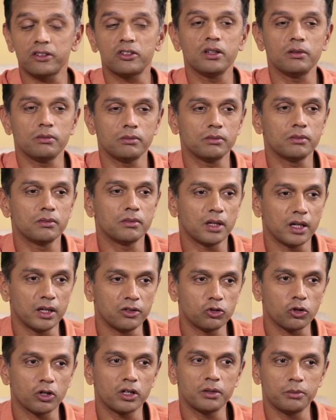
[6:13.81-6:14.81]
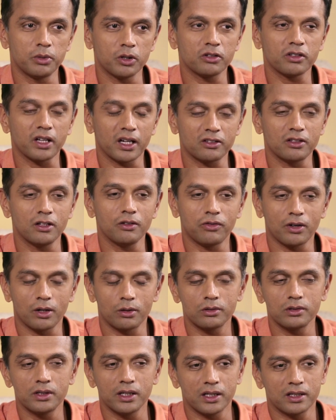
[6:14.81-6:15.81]
enjoyed it because I actually found that
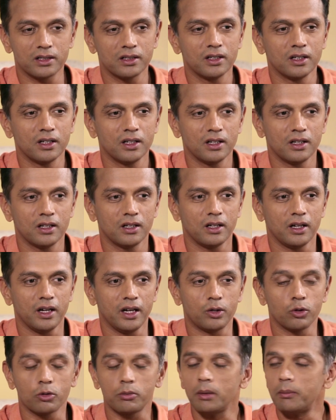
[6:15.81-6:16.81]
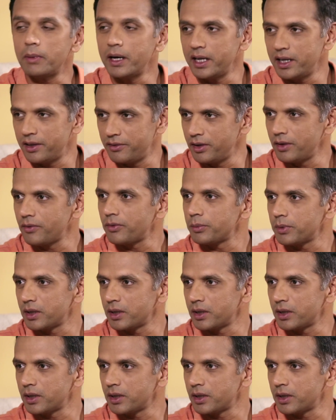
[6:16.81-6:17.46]
it took my mind away from the cricket,